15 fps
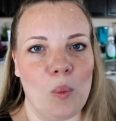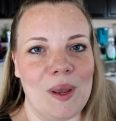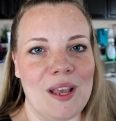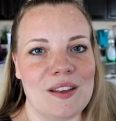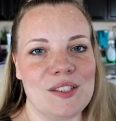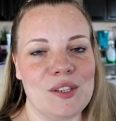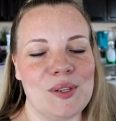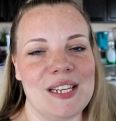We
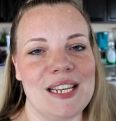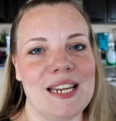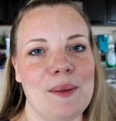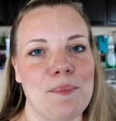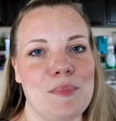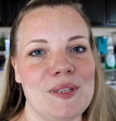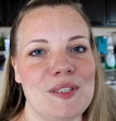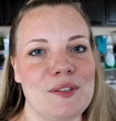also did
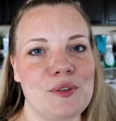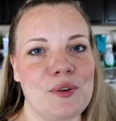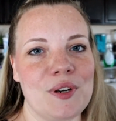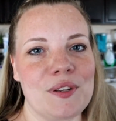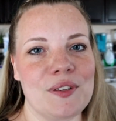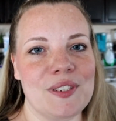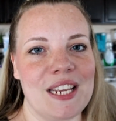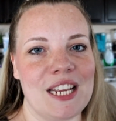Mrs.
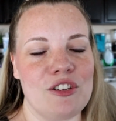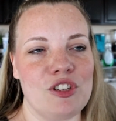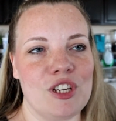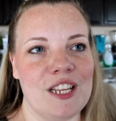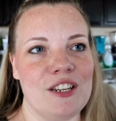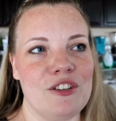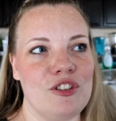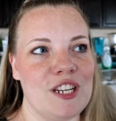Criddle's
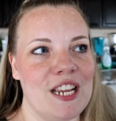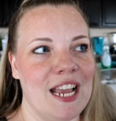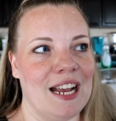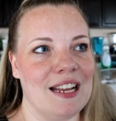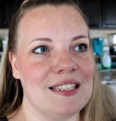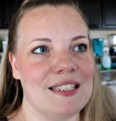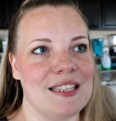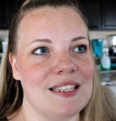Kitchen. She
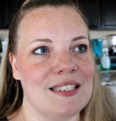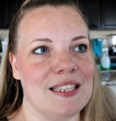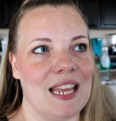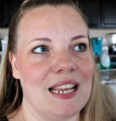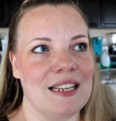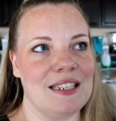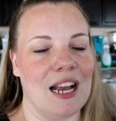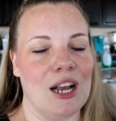has this
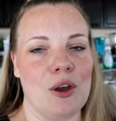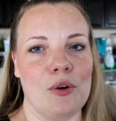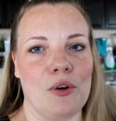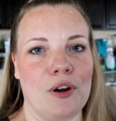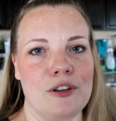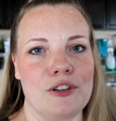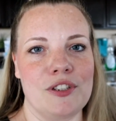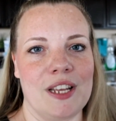like taco
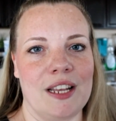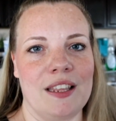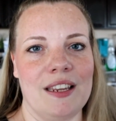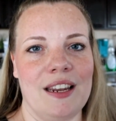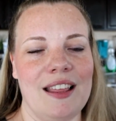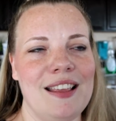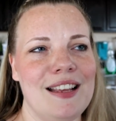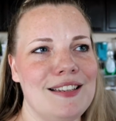crunch
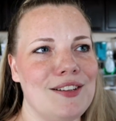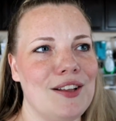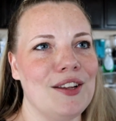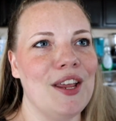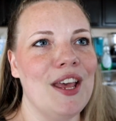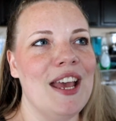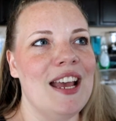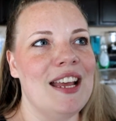salad. I think it's
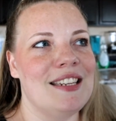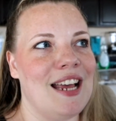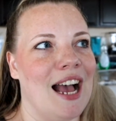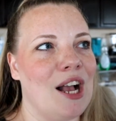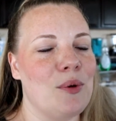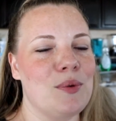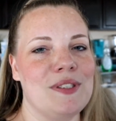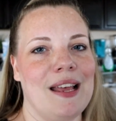called
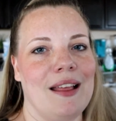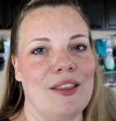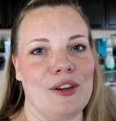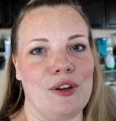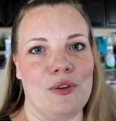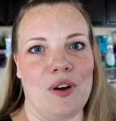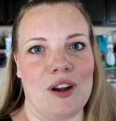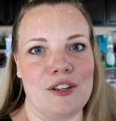Taco
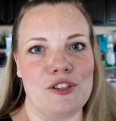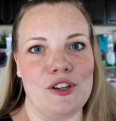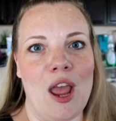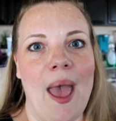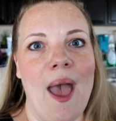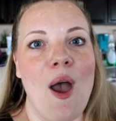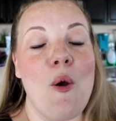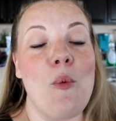Salad Crunch.
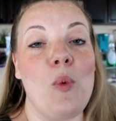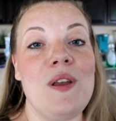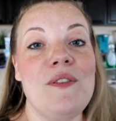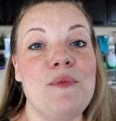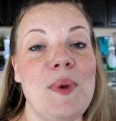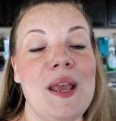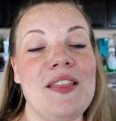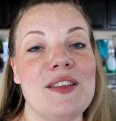
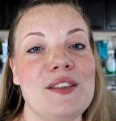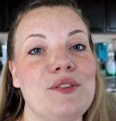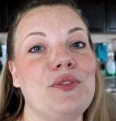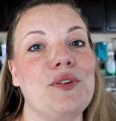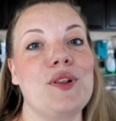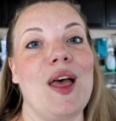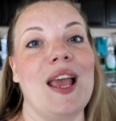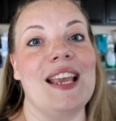We've made this
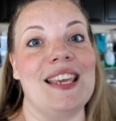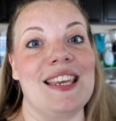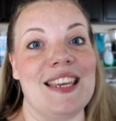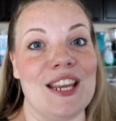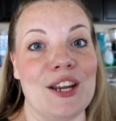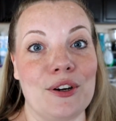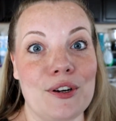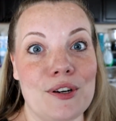for like
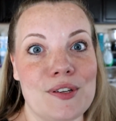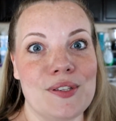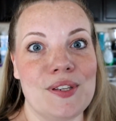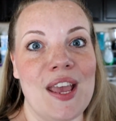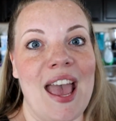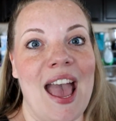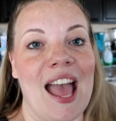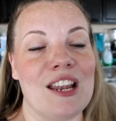years,
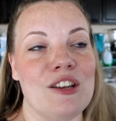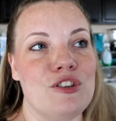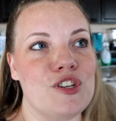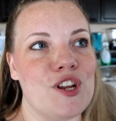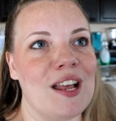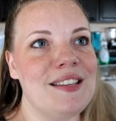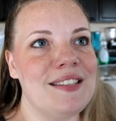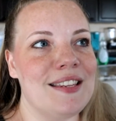and
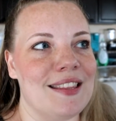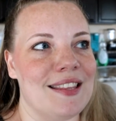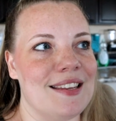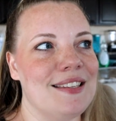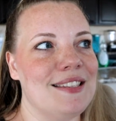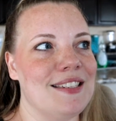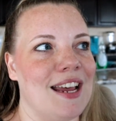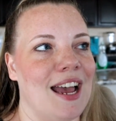just
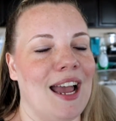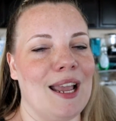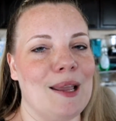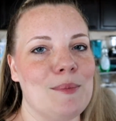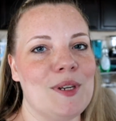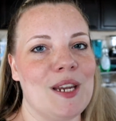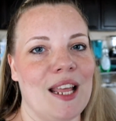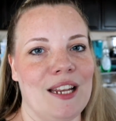this
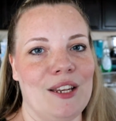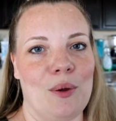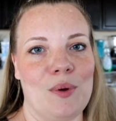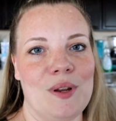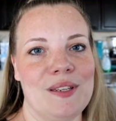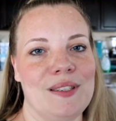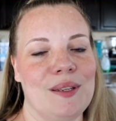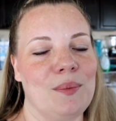time did I
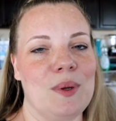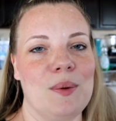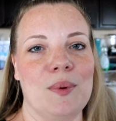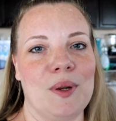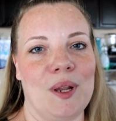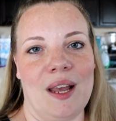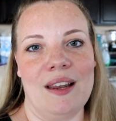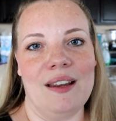notice that we
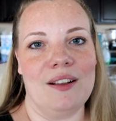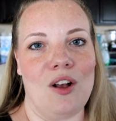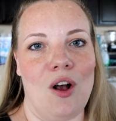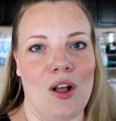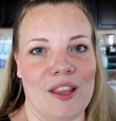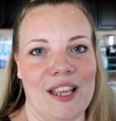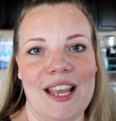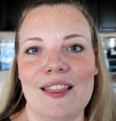were not
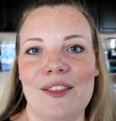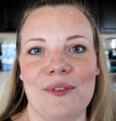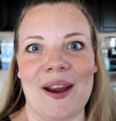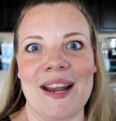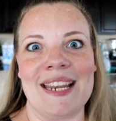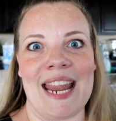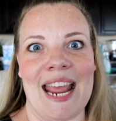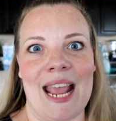calling it the
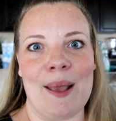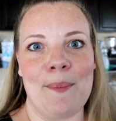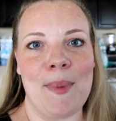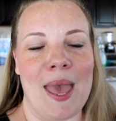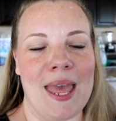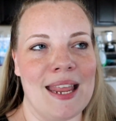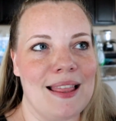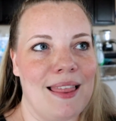right name,
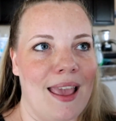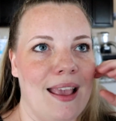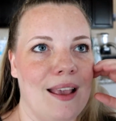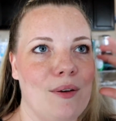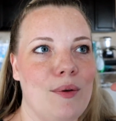and it like